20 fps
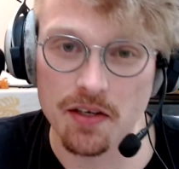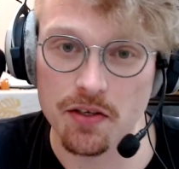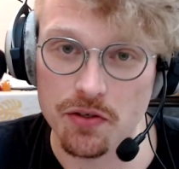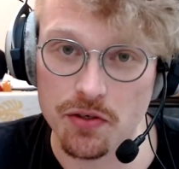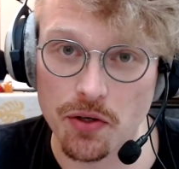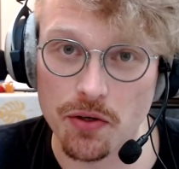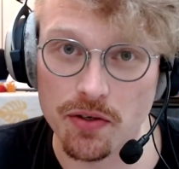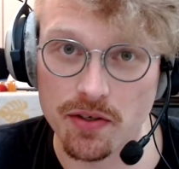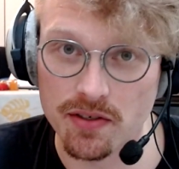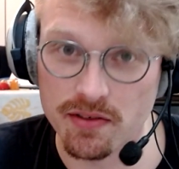
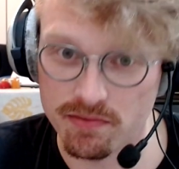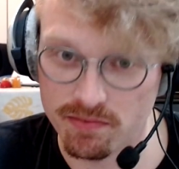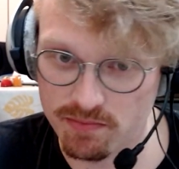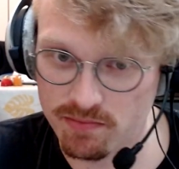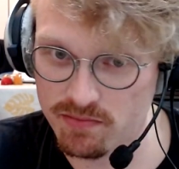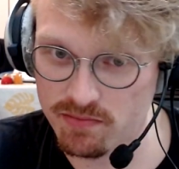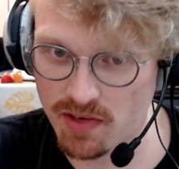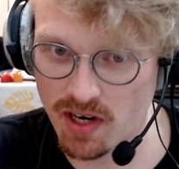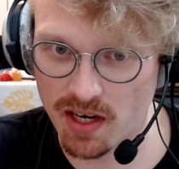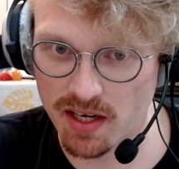Certain
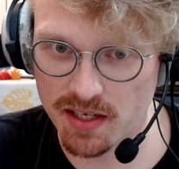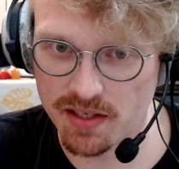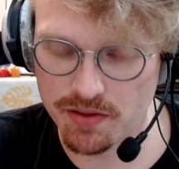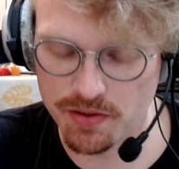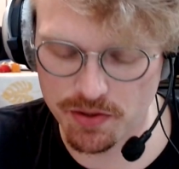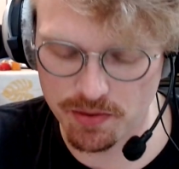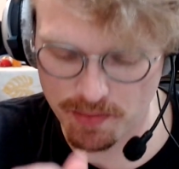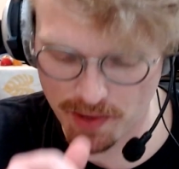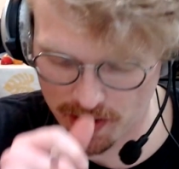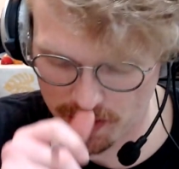
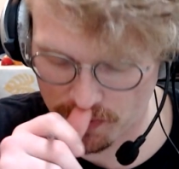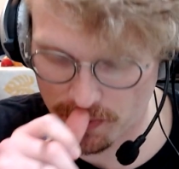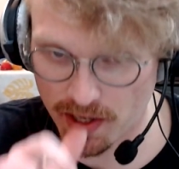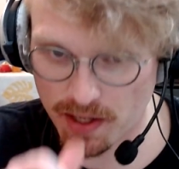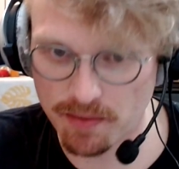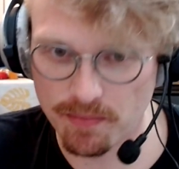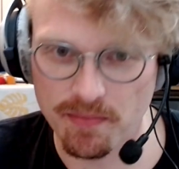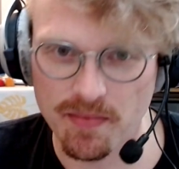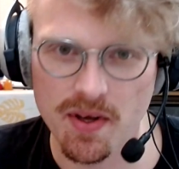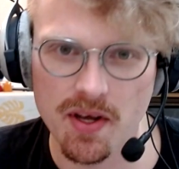kinds, by the
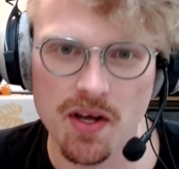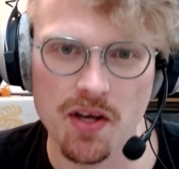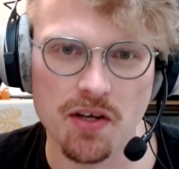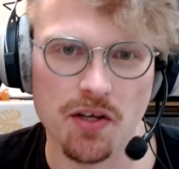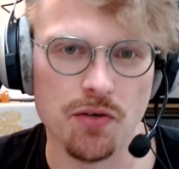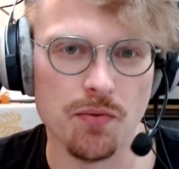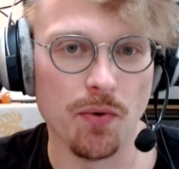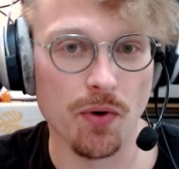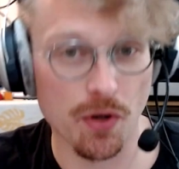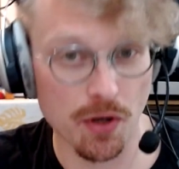way,
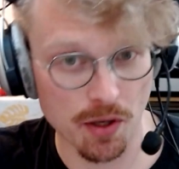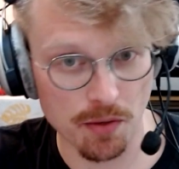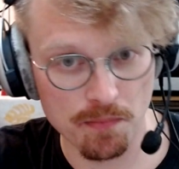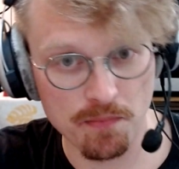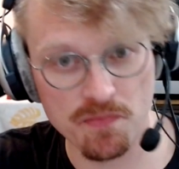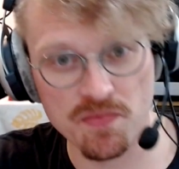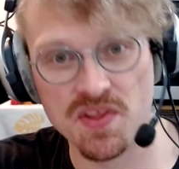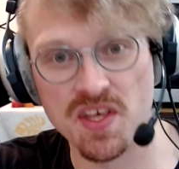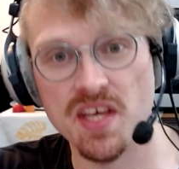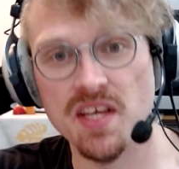because we're going to
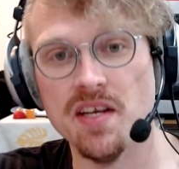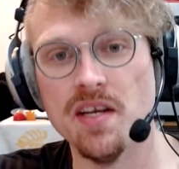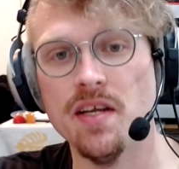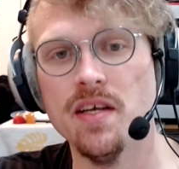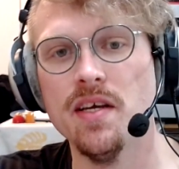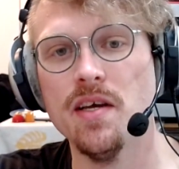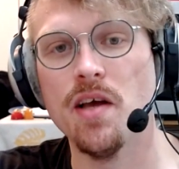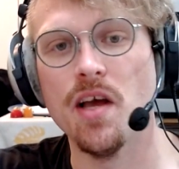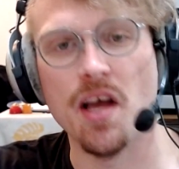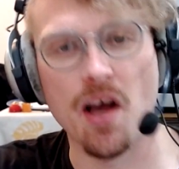then,
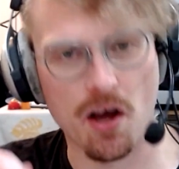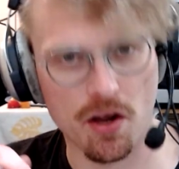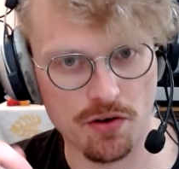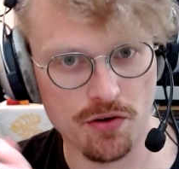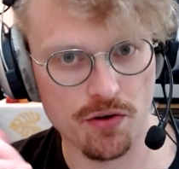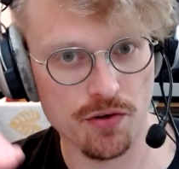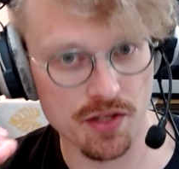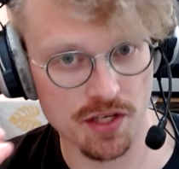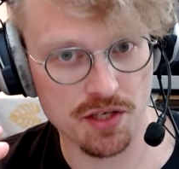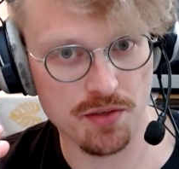
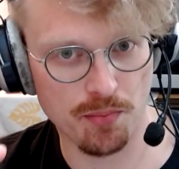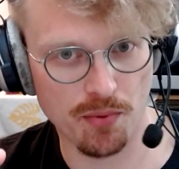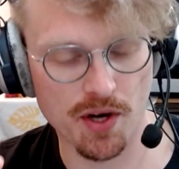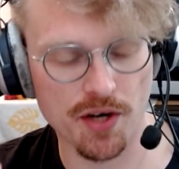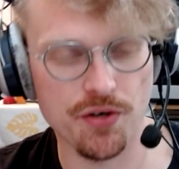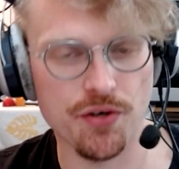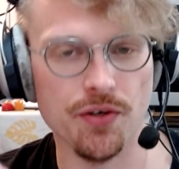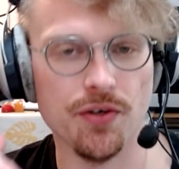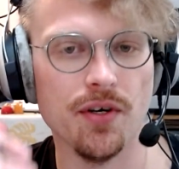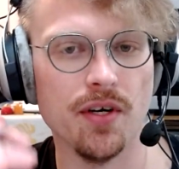under this
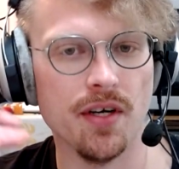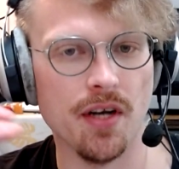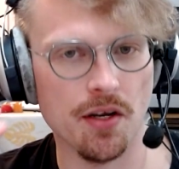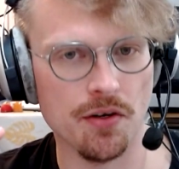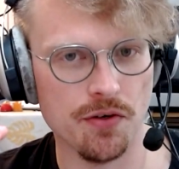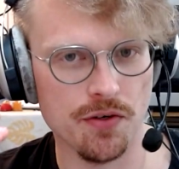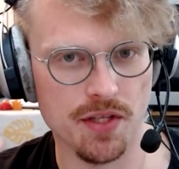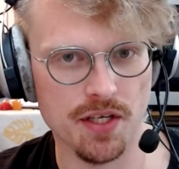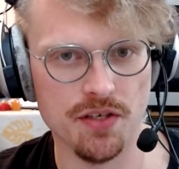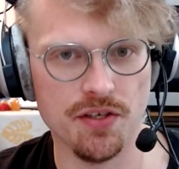pressure and
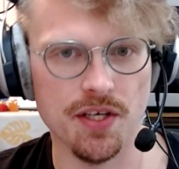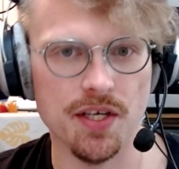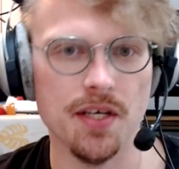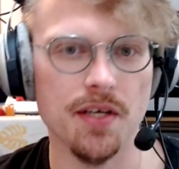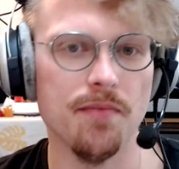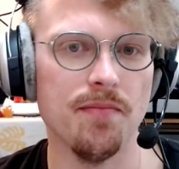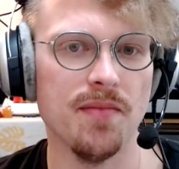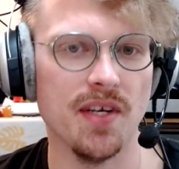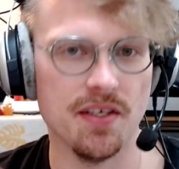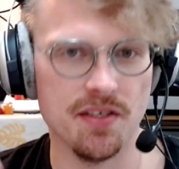under this
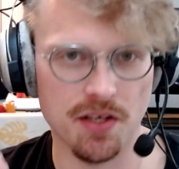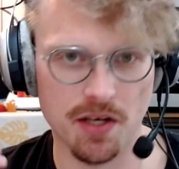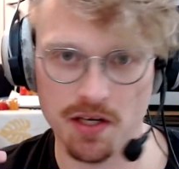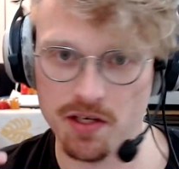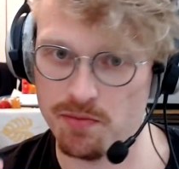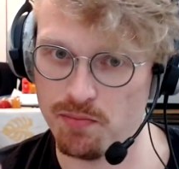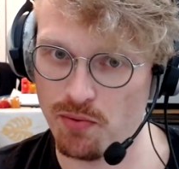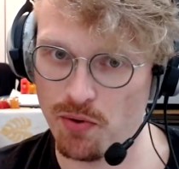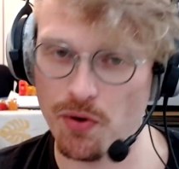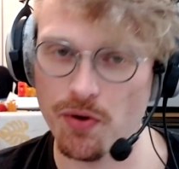heat, because it
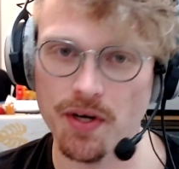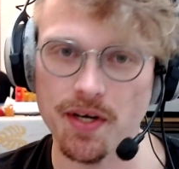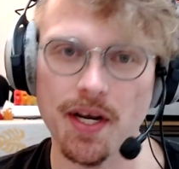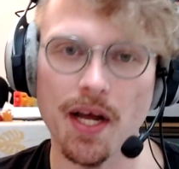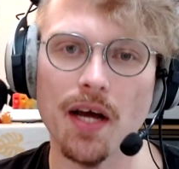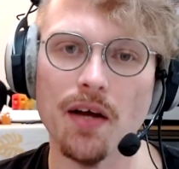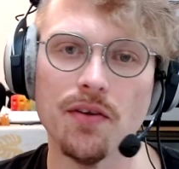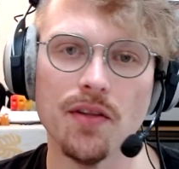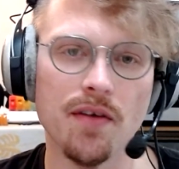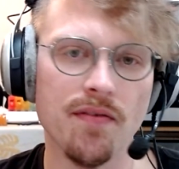has broken
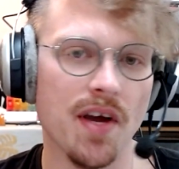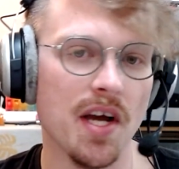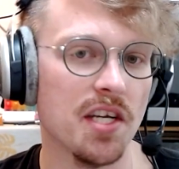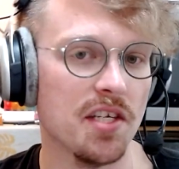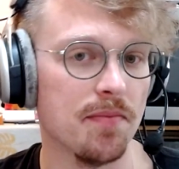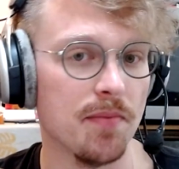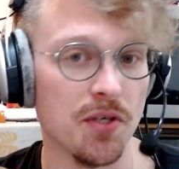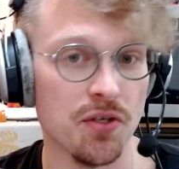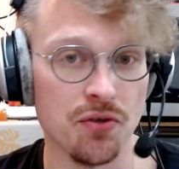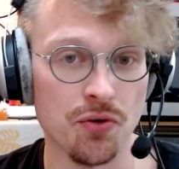down the
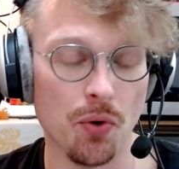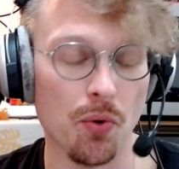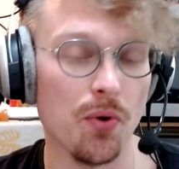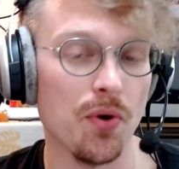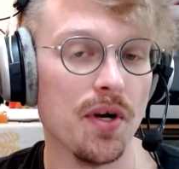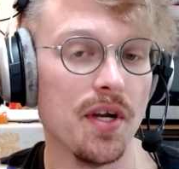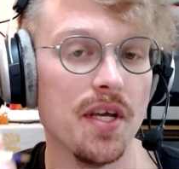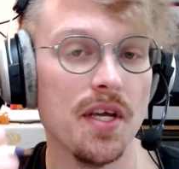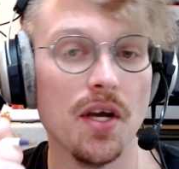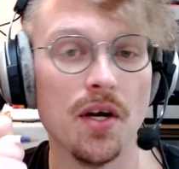vast
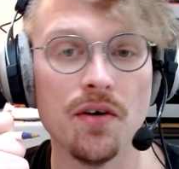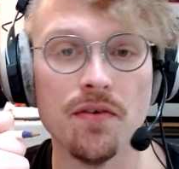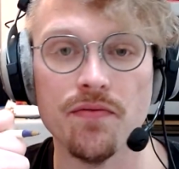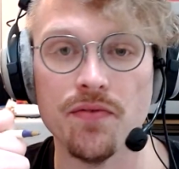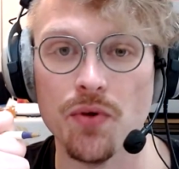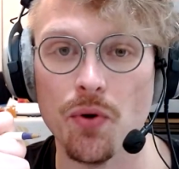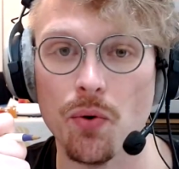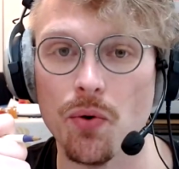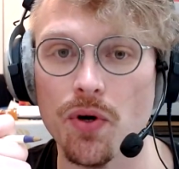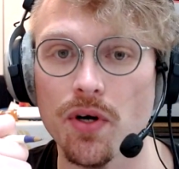majority of
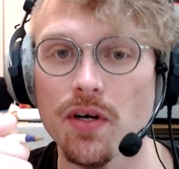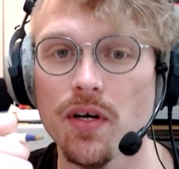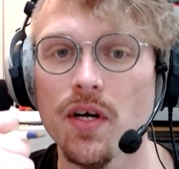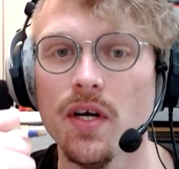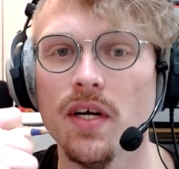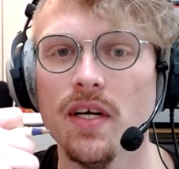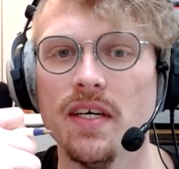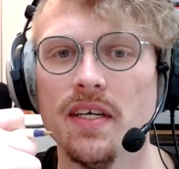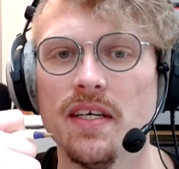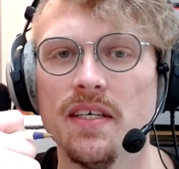your
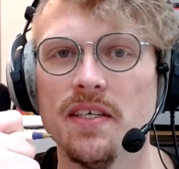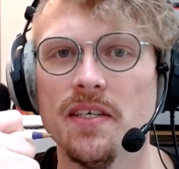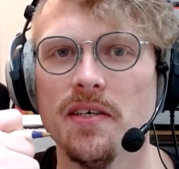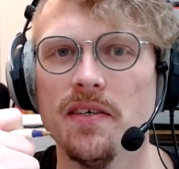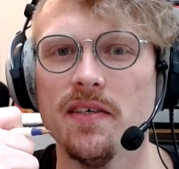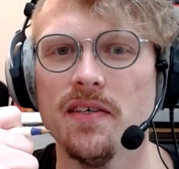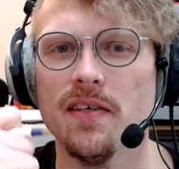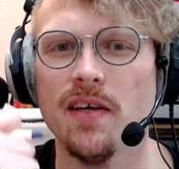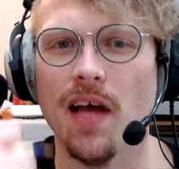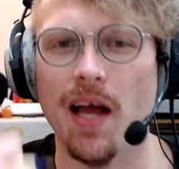
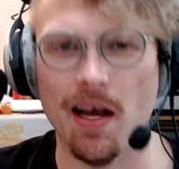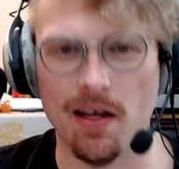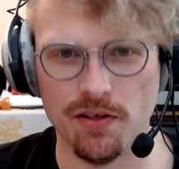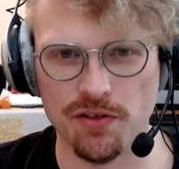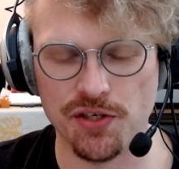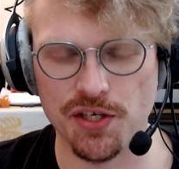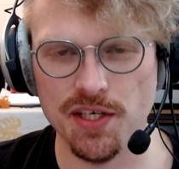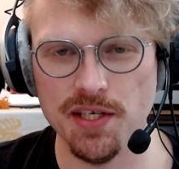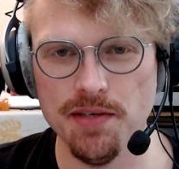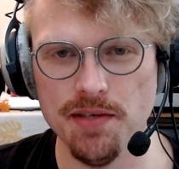
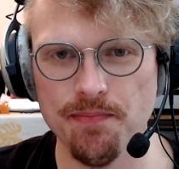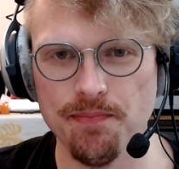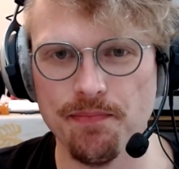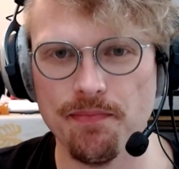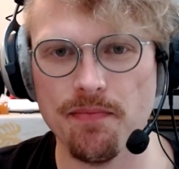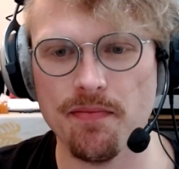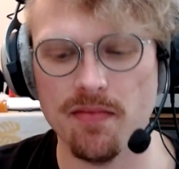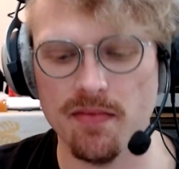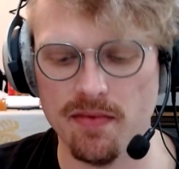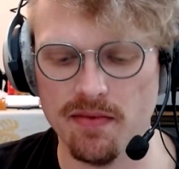algae,
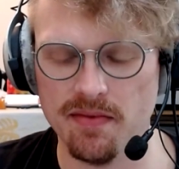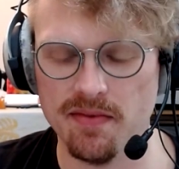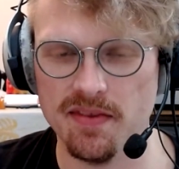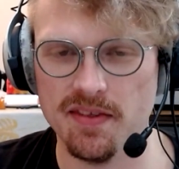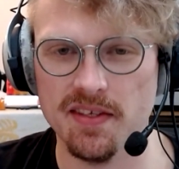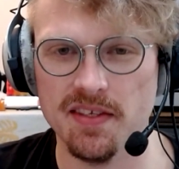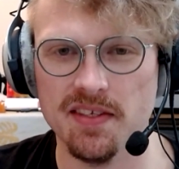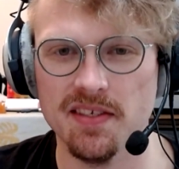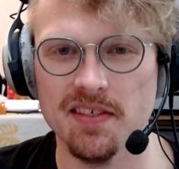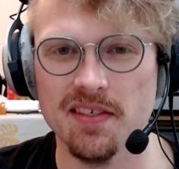
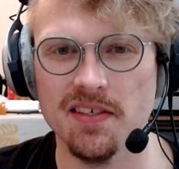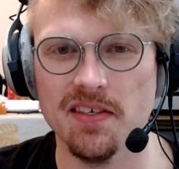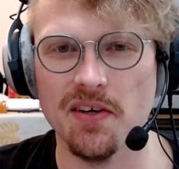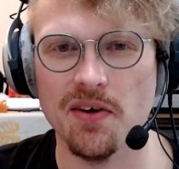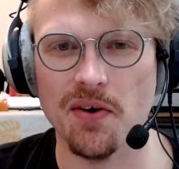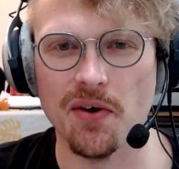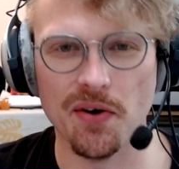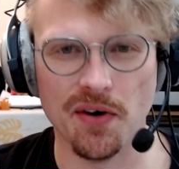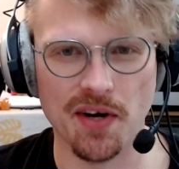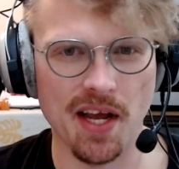
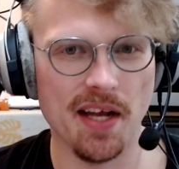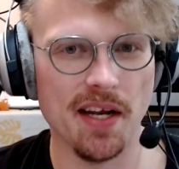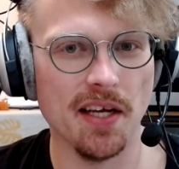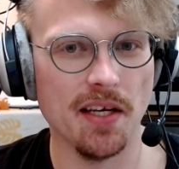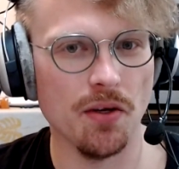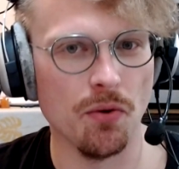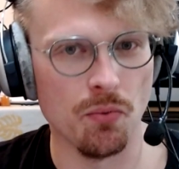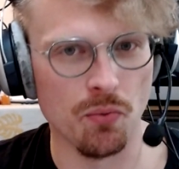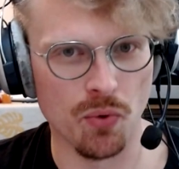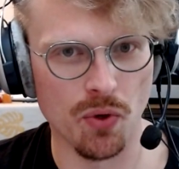
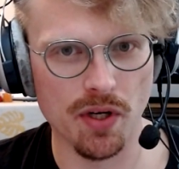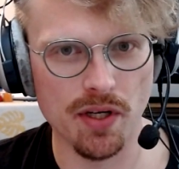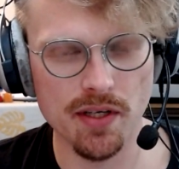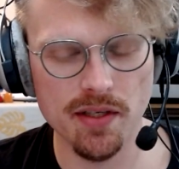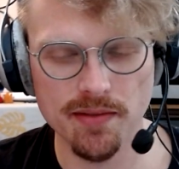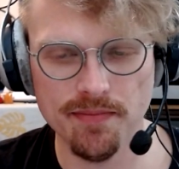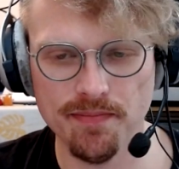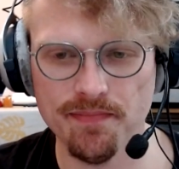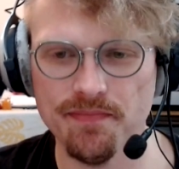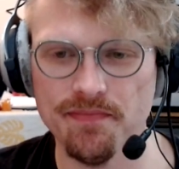organic
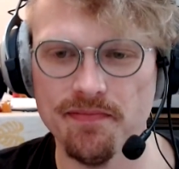wood,